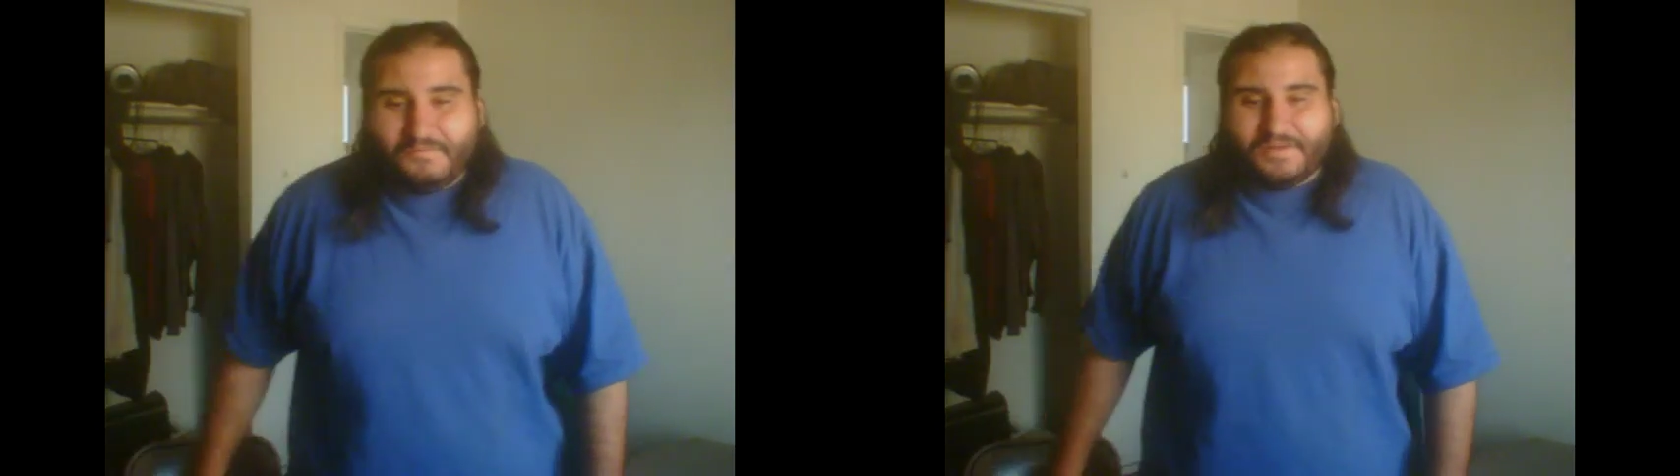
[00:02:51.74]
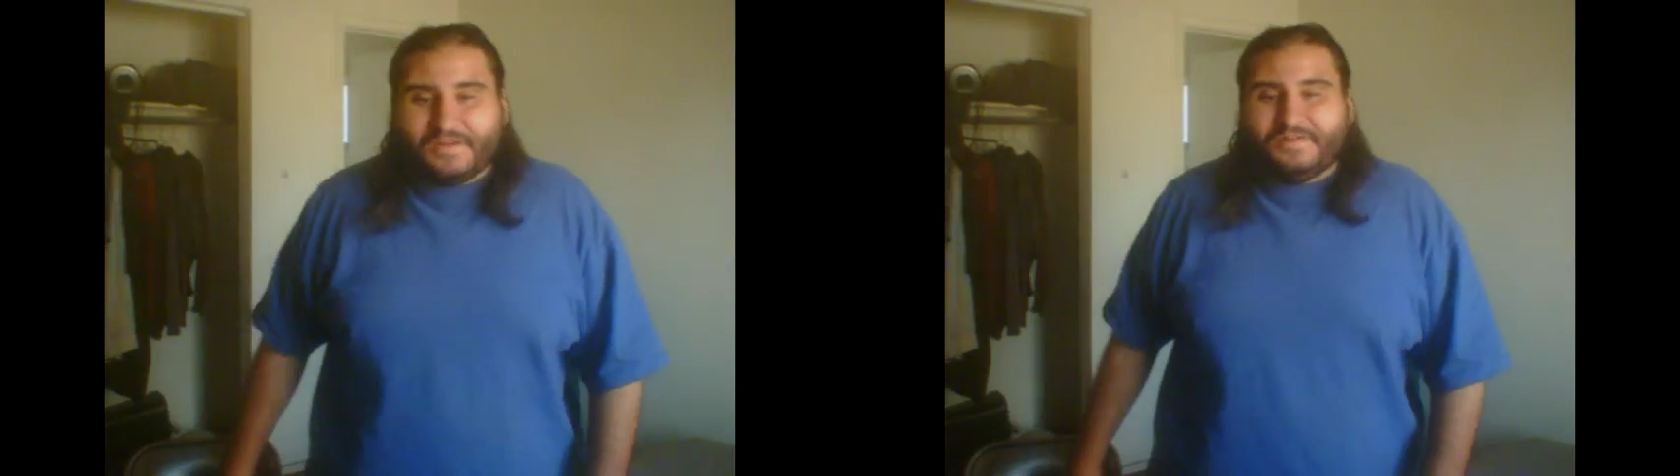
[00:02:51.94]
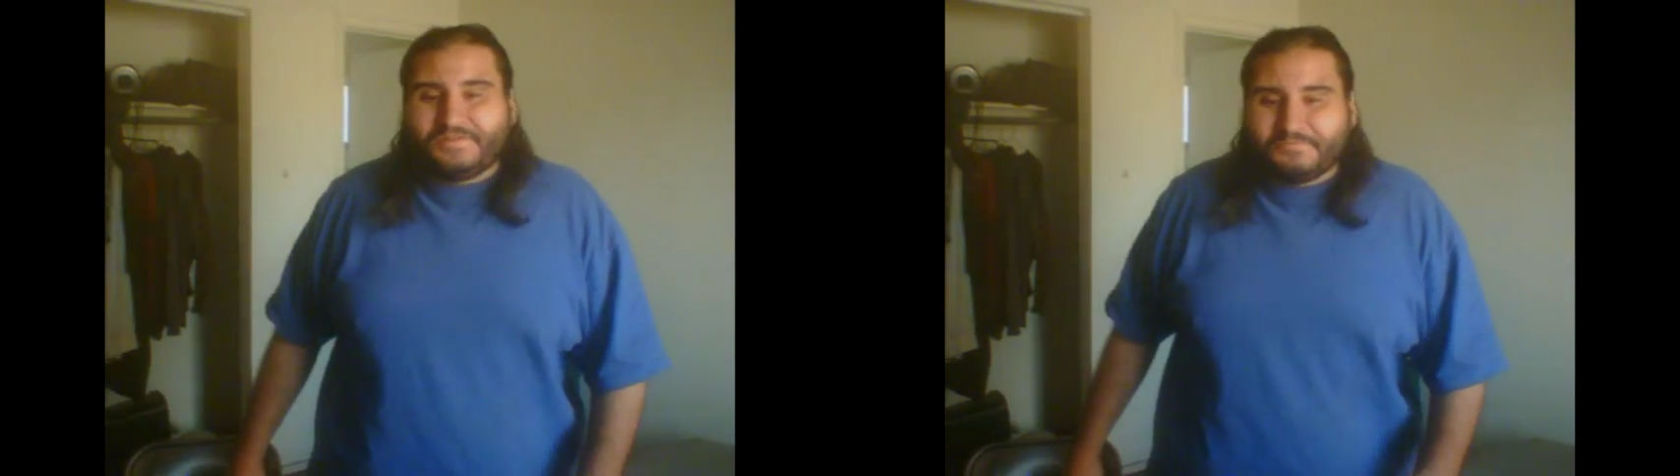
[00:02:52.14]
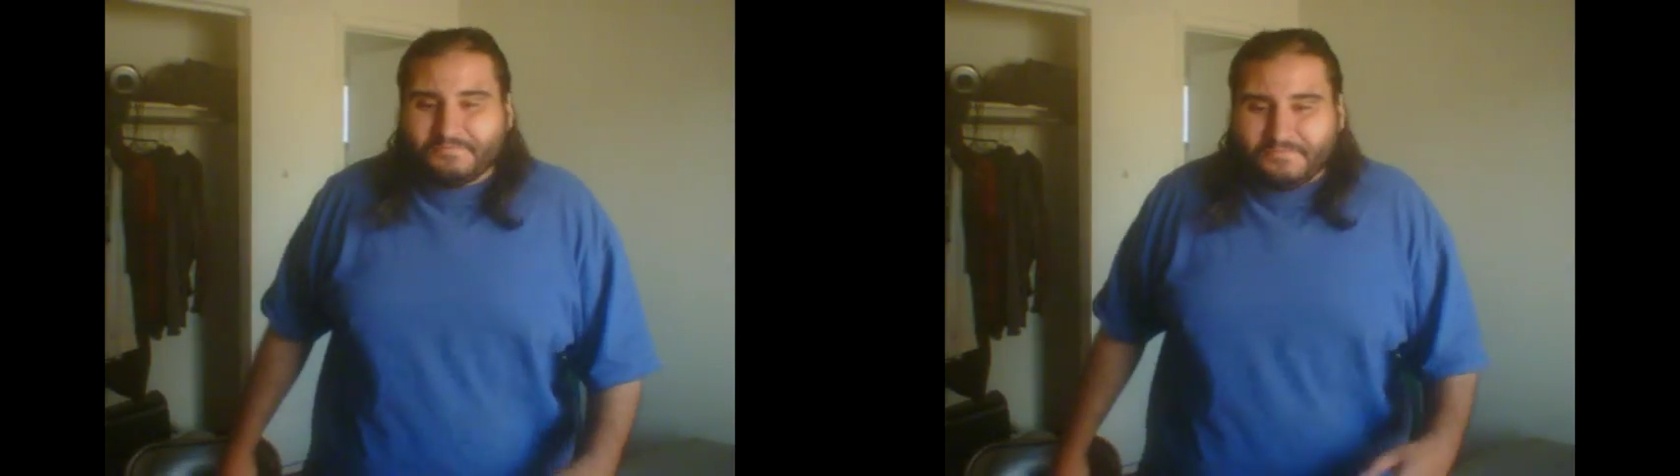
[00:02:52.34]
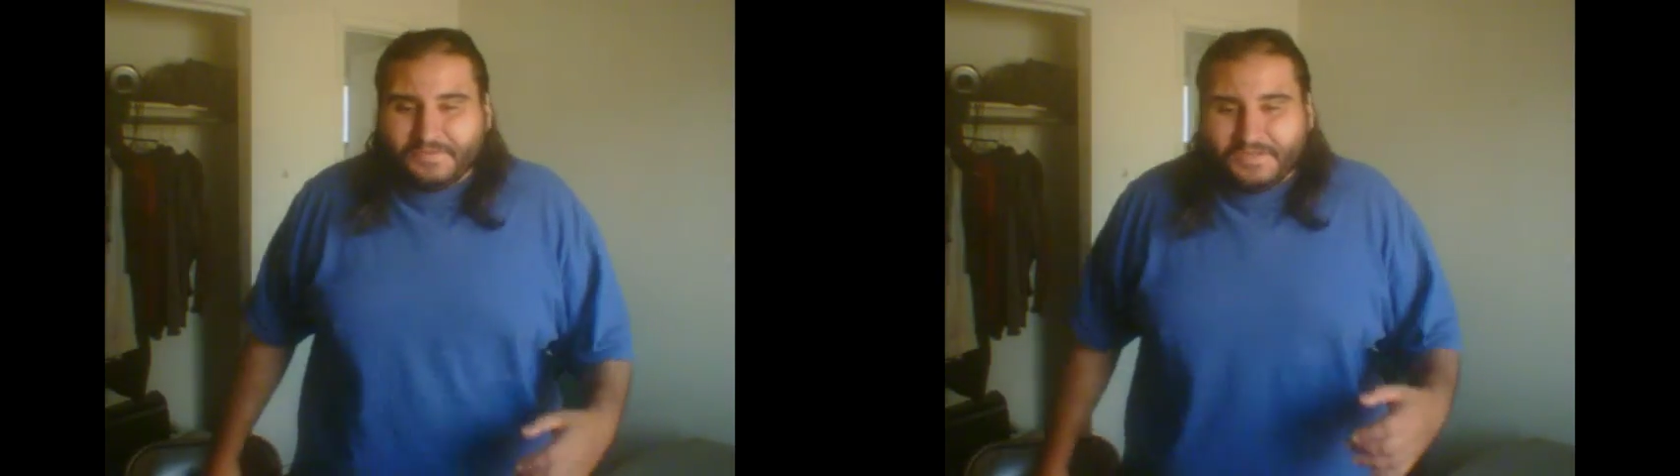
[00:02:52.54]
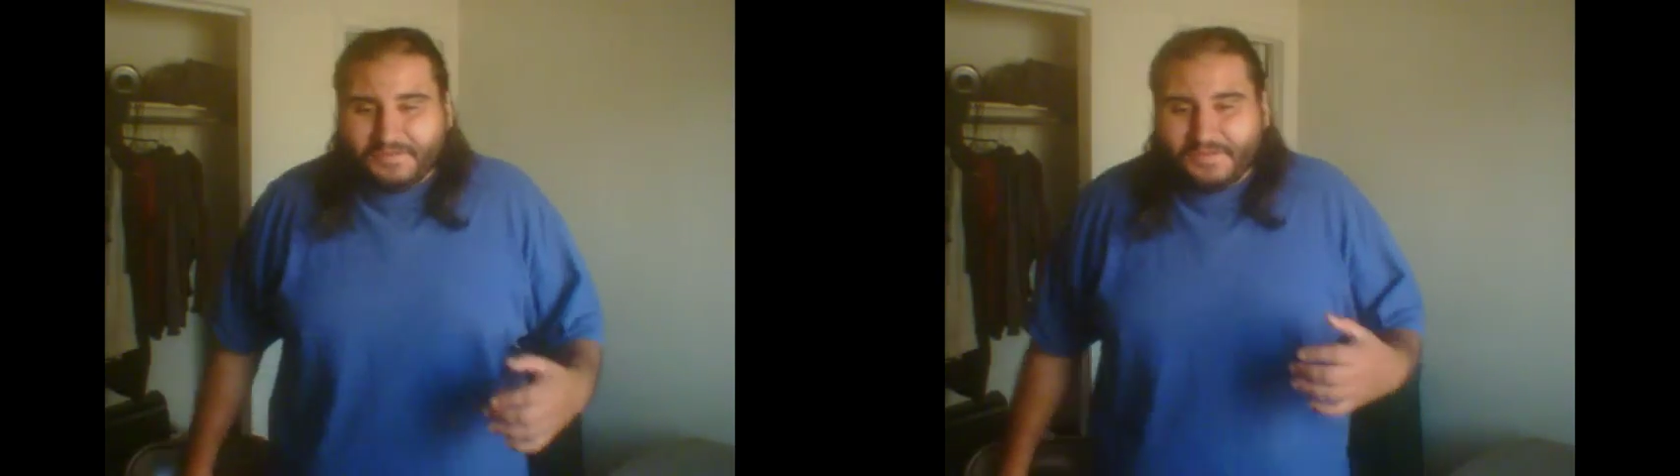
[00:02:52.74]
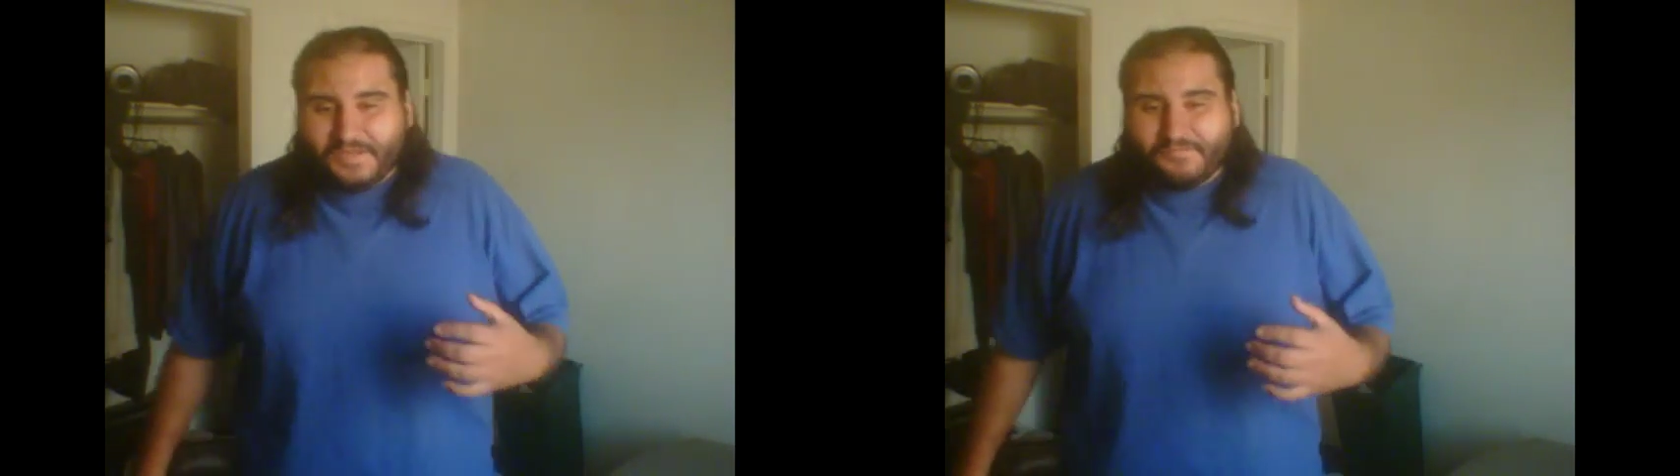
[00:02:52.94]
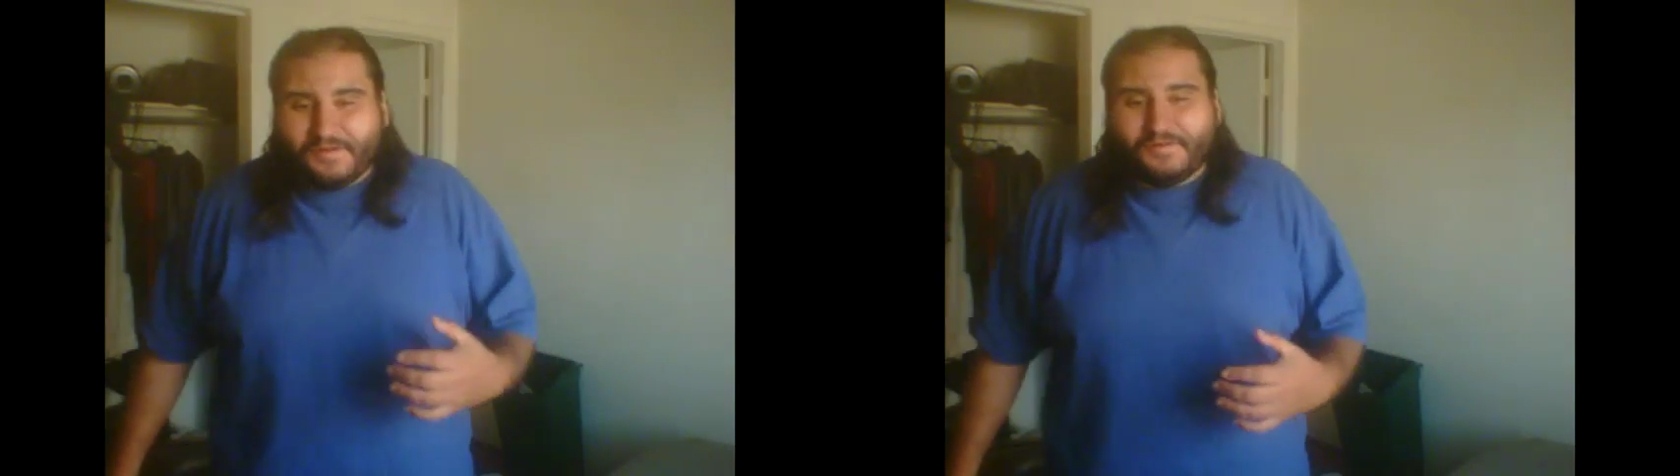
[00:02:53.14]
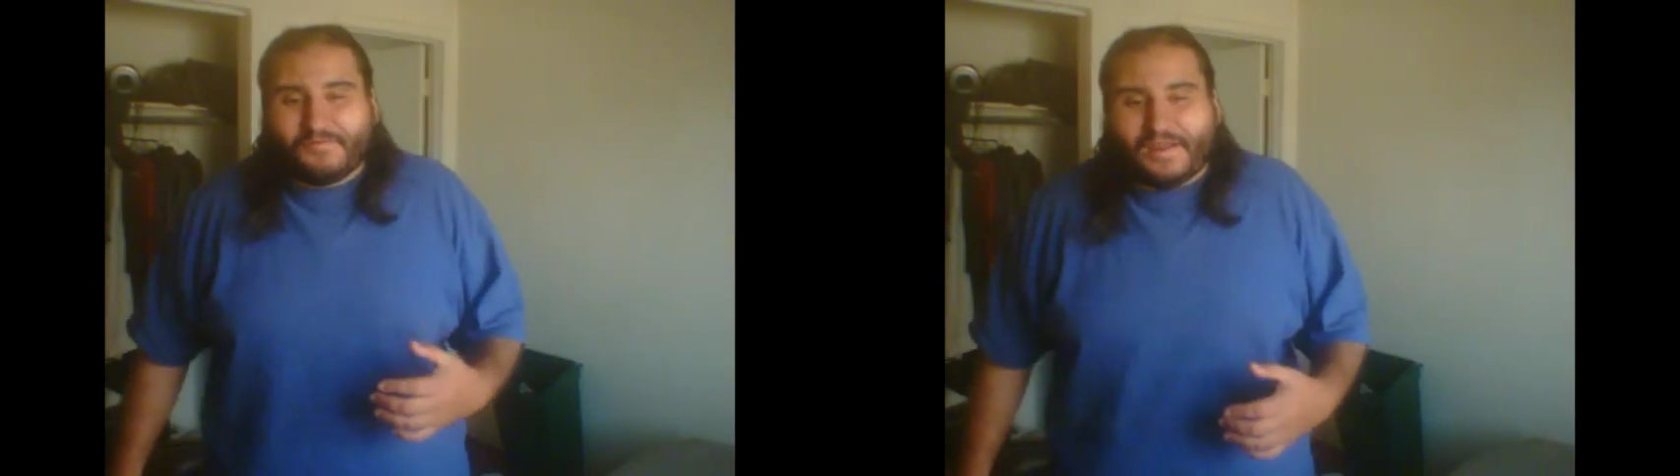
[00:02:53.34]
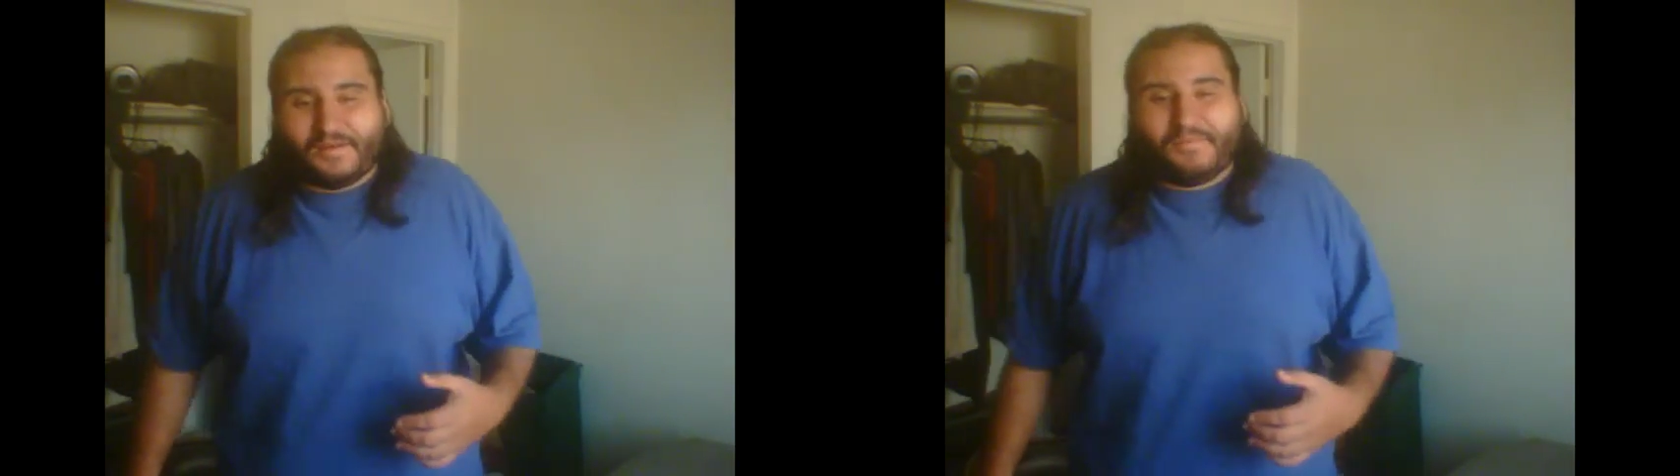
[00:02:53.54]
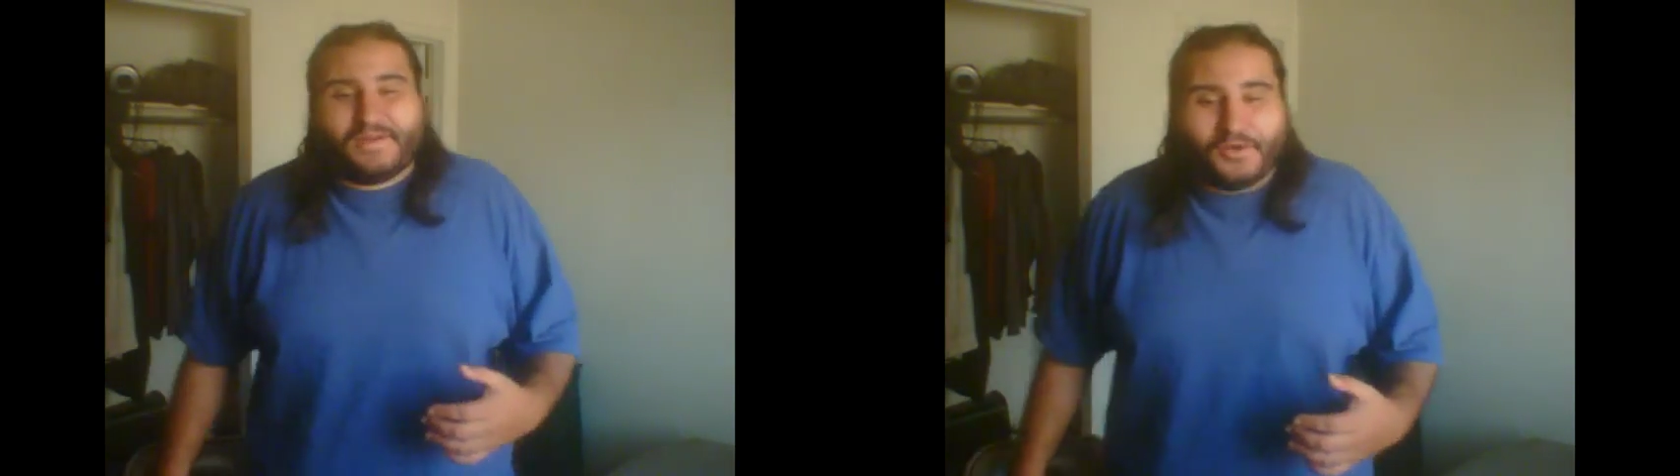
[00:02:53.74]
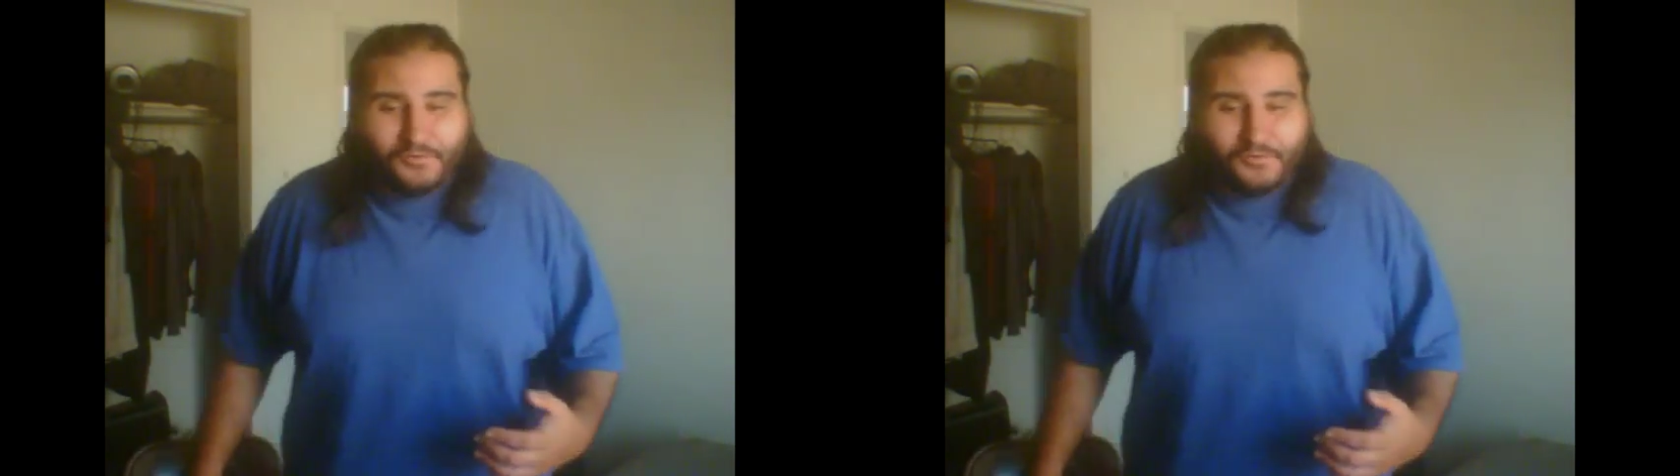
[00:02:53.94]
because he wanted to ride on my